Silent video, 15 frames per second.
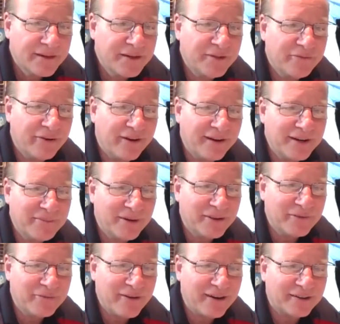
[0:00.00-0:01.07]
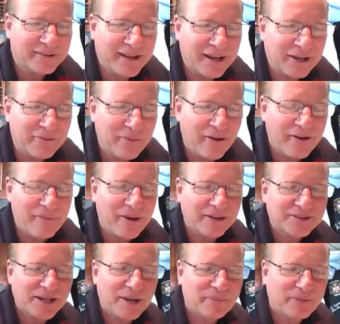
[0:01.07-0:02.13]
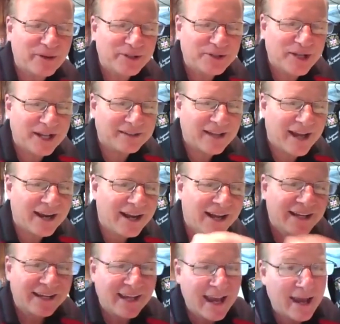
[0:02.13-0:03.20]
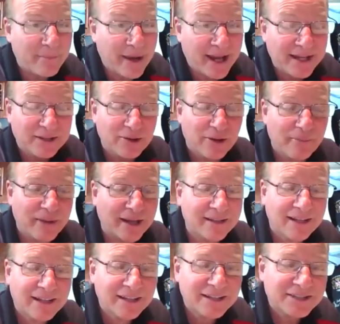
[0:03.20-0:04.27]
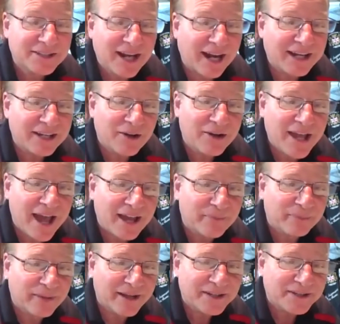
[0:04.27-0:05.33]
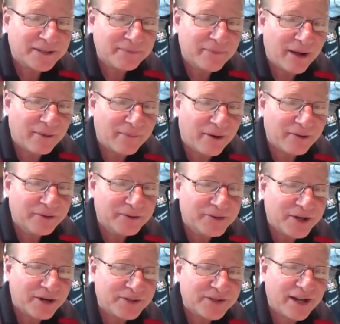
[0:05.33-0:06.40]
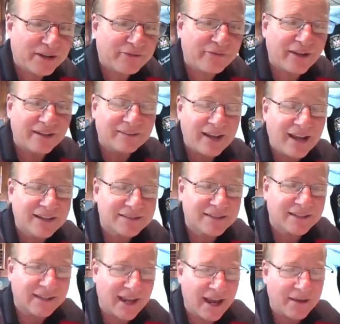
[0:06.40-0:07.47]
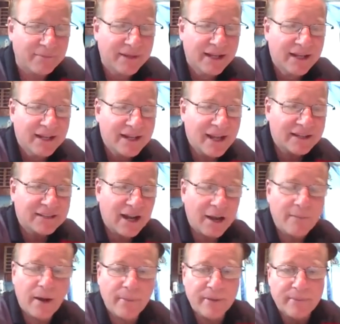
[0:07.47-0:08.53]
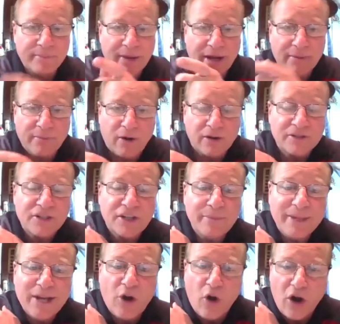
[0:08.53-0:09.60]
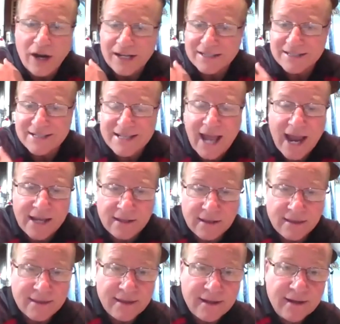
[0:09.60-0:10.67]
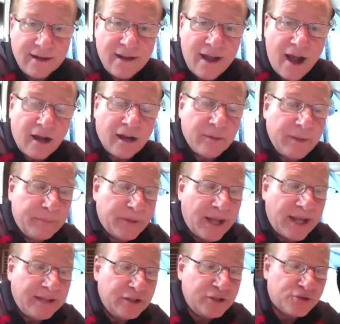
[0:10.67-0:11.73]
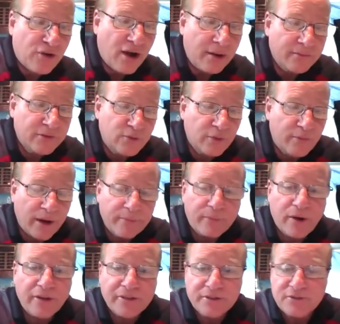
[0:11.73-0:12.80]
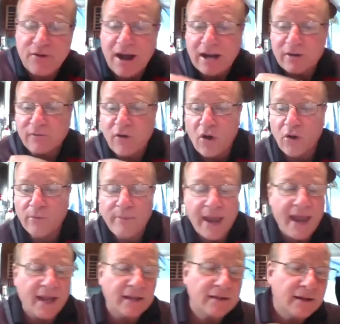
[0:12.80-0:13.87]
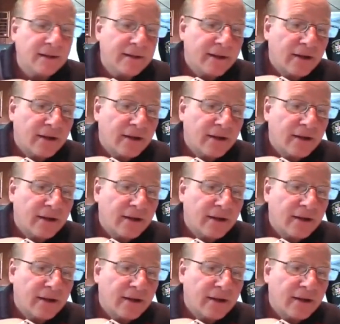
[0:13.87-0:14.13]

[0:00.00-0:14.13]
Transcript: You funny motherfucker. Thank you very much. I appreciate that. Cam, how you doing, man? Listen, I didn't know you had a place in Belmar, New Jersey. That's fantastic, Cam. Next time I'm in Belmar is going to be August 9th. I'm going to be playing the drums with my brother's rock and roll band